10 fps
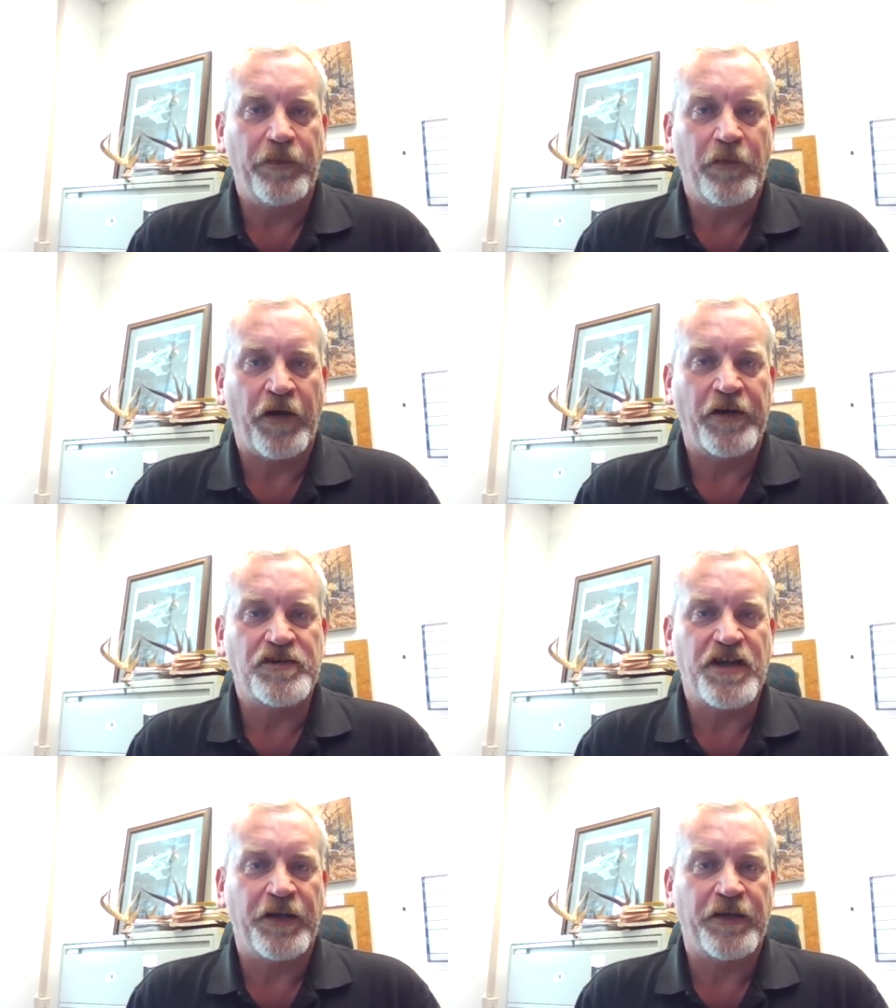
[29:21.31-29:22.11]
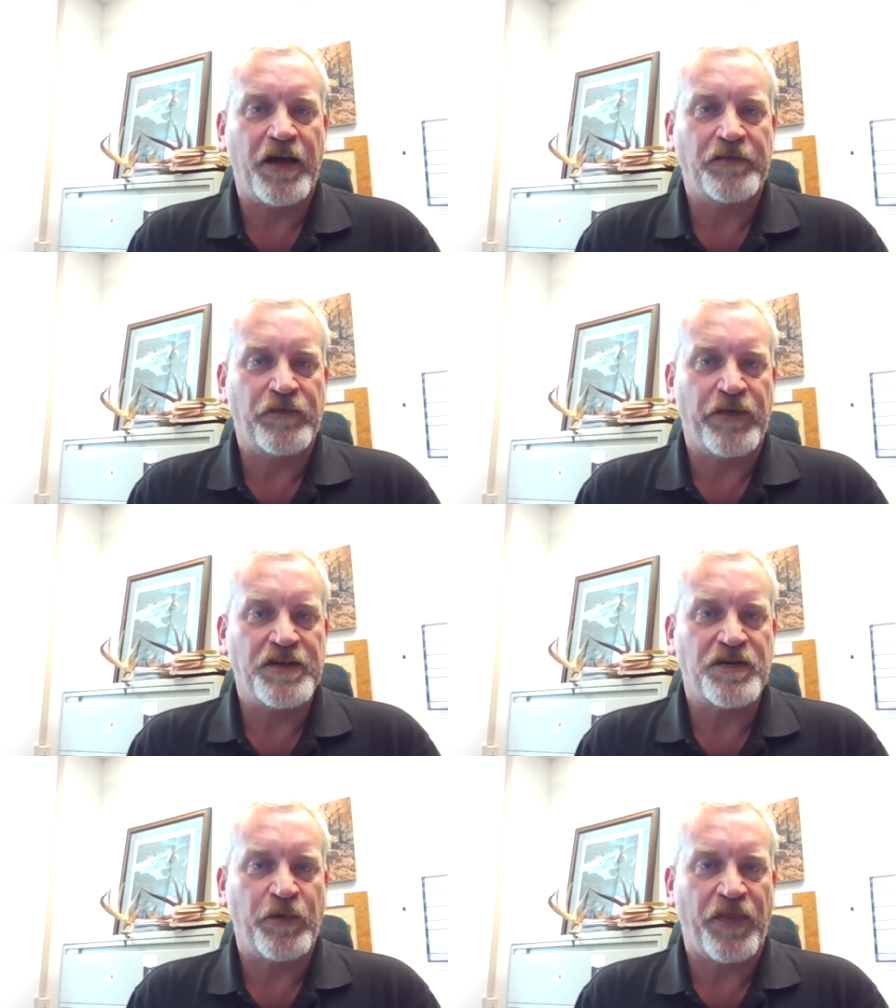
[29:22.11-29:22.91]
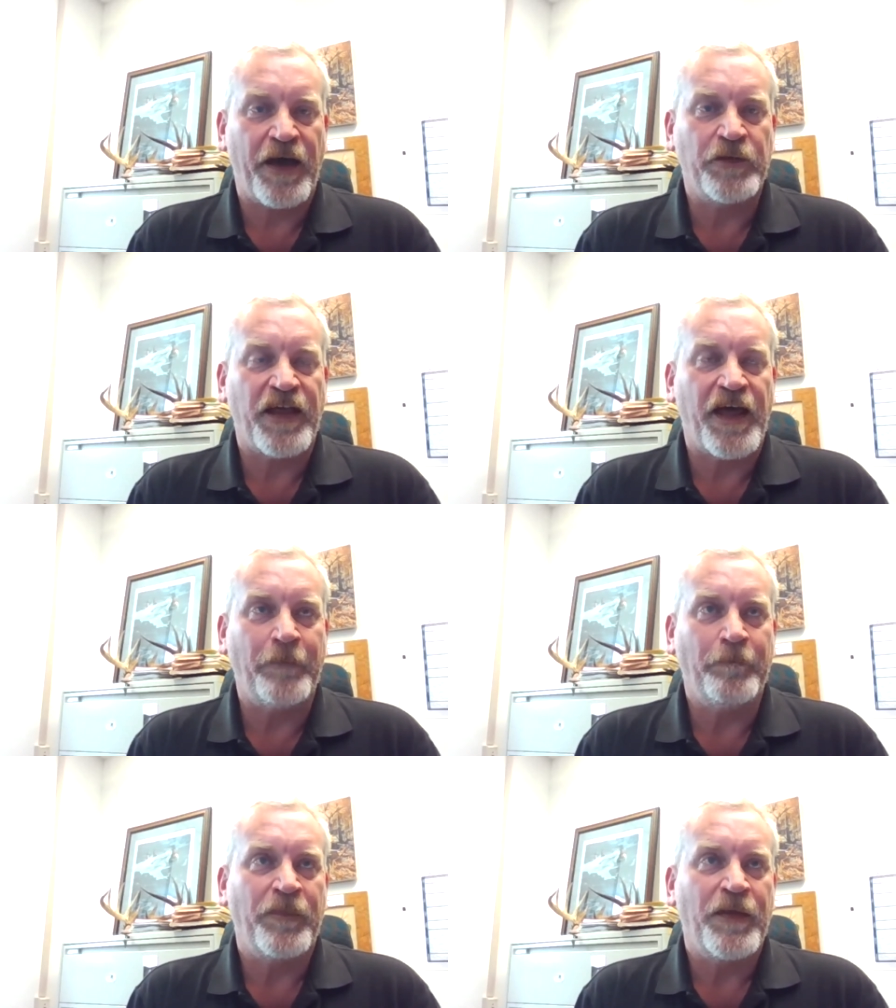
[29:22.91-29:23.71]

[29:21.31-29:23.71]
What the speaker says: large scale conservation without that.